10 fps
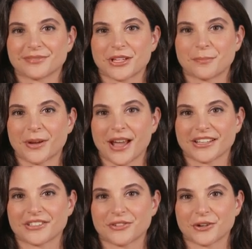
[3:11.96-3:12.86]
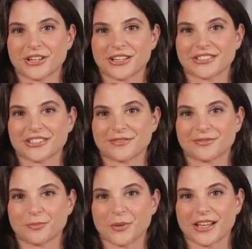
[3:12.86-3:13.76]
compliance-focused,
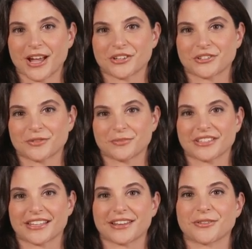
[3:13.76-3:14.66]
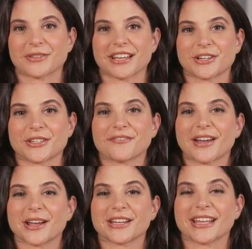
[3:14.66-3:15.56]
100% legally
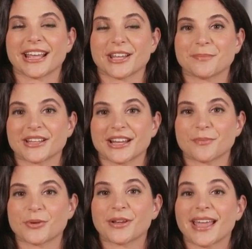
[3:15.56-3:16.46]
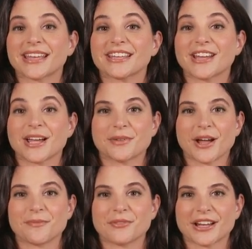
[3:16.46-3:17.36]
valid and updatable anytime
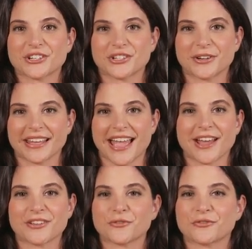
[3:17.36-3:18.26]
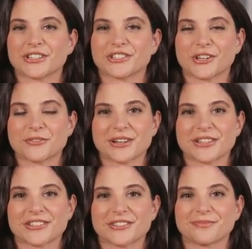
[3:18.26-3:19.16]
confidential and hassle-free
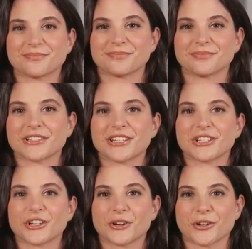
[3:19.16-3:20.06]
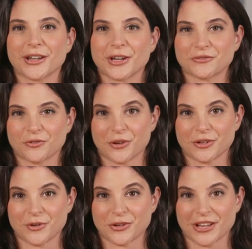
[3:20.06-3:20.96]
service, secure,
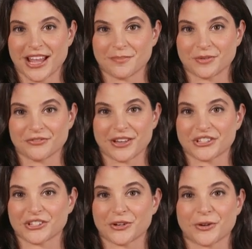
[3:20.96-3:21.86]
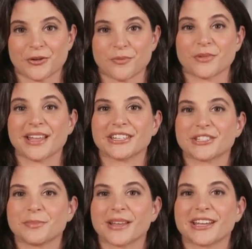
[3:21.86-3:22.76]
affordable, and professional, ready to
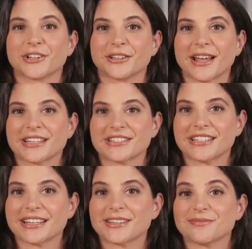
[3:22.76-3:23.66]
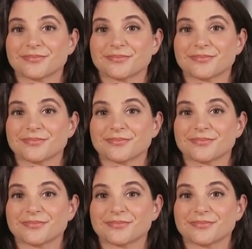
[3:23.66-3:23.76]
plan your legacy.